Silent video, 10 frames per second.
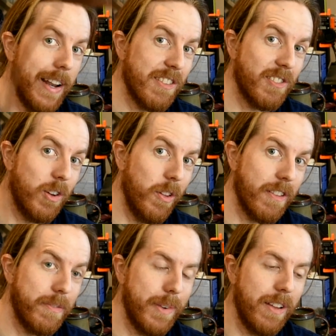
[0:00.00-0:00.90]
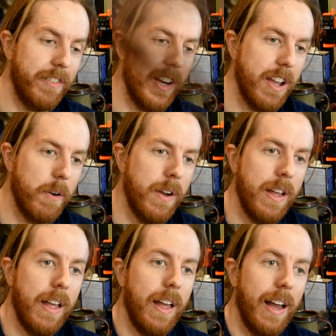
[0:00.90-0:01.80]
I just stole this from another video.
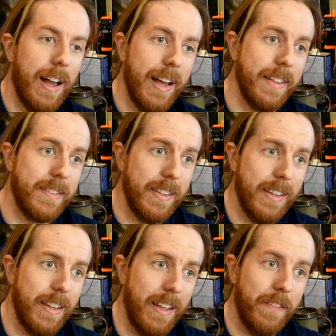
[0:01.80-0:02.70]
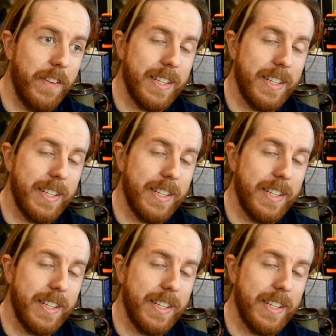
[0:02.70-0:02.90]
If